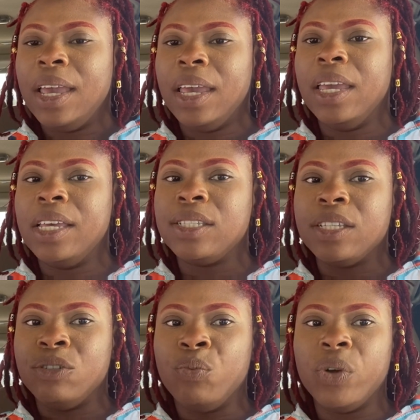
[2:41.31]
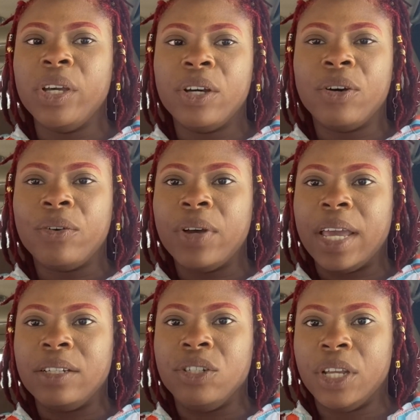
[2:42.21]
is real
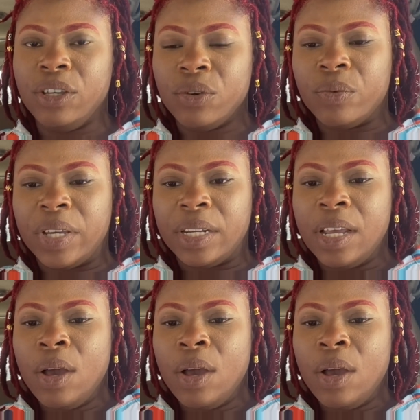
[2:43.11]
and genuine.